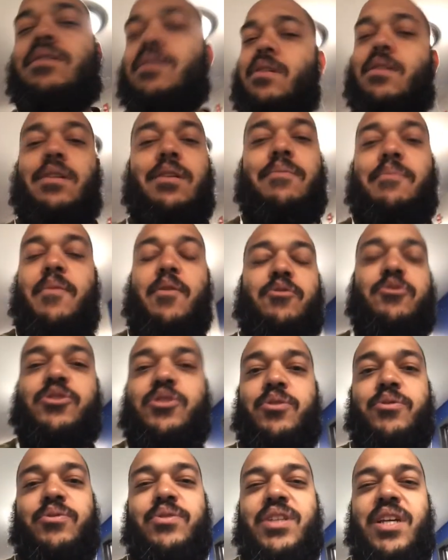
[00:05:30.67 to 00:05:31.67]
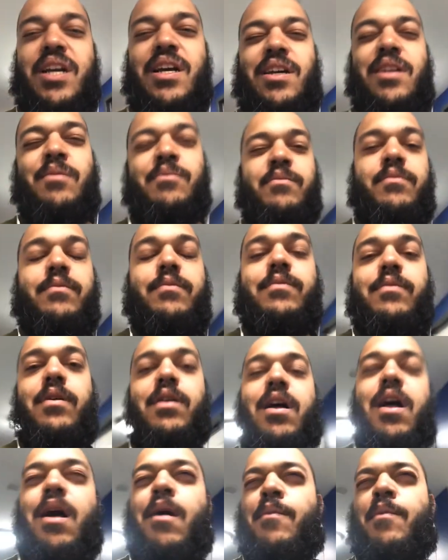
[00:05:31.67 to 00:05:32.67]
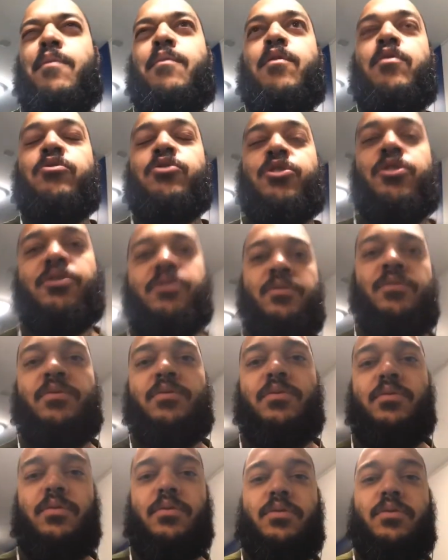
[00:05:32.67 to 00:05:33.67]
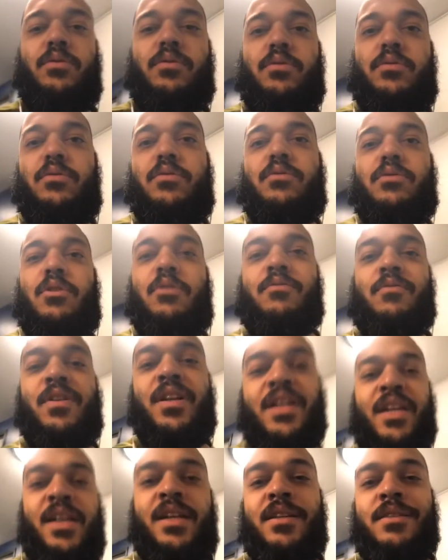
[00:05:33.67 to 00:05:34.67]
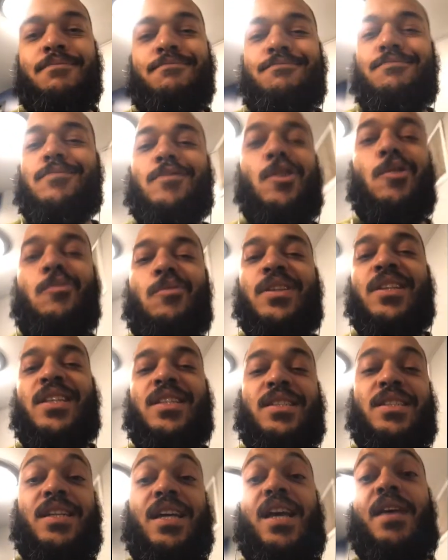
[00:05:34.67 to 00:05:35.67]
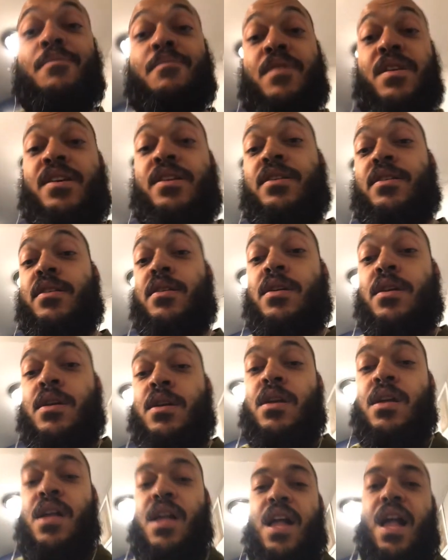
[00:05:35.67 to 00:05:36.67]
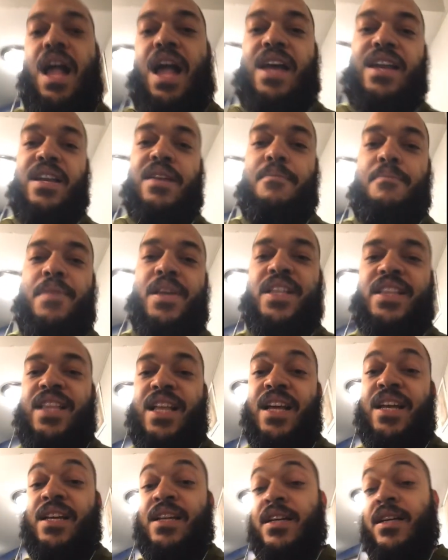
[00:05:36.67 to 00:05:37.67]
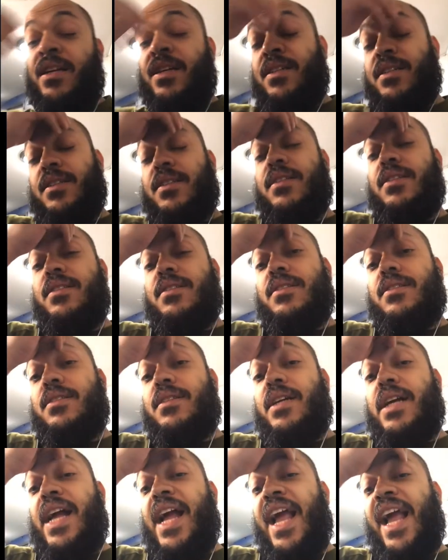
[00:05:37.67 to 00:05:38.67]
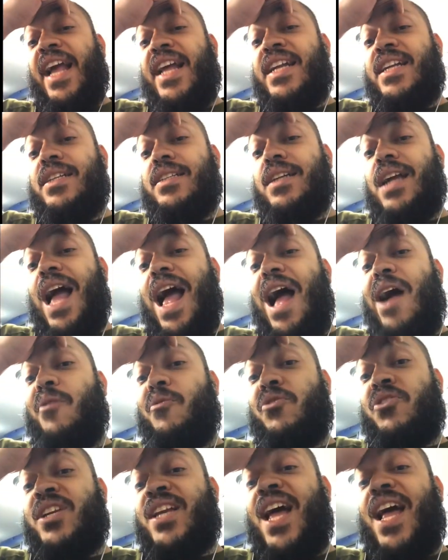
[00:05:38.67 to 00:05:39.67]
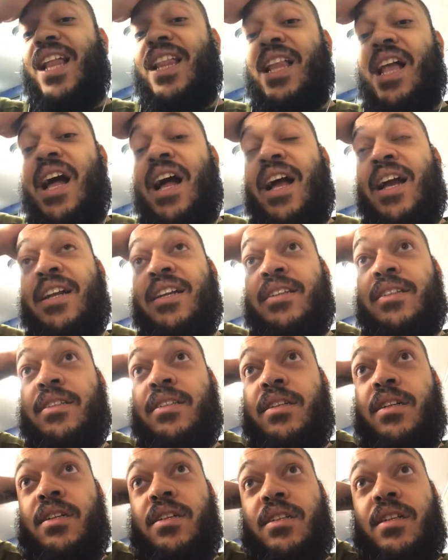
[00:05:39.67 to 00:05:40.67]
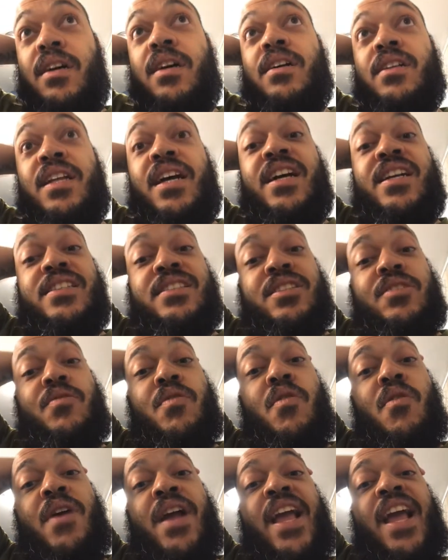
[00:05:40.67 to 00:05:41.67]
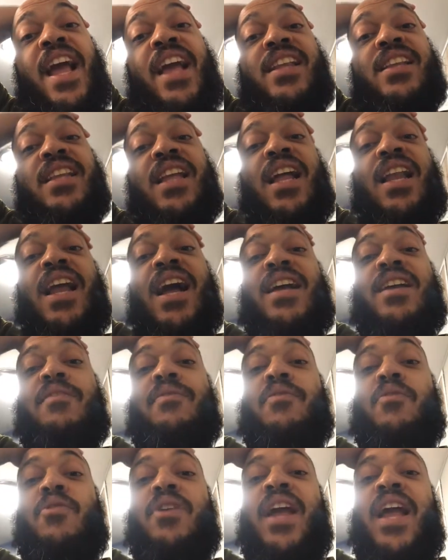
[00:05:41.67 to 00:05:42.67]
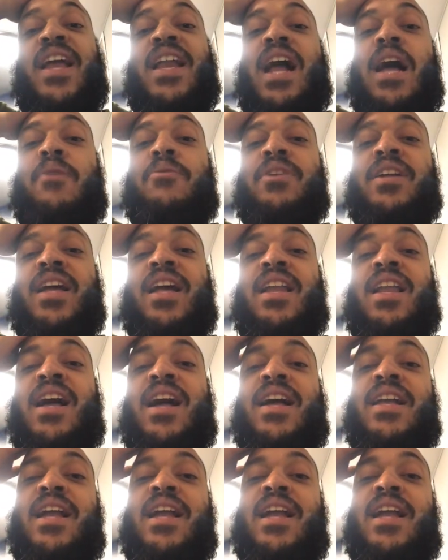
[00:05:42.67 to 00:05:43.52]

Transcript: Emotional time. I'm emotional. Don't really know what to say, but I didn't meet the 8-hour deadline, the 08 deadline, the 48-hour deadline.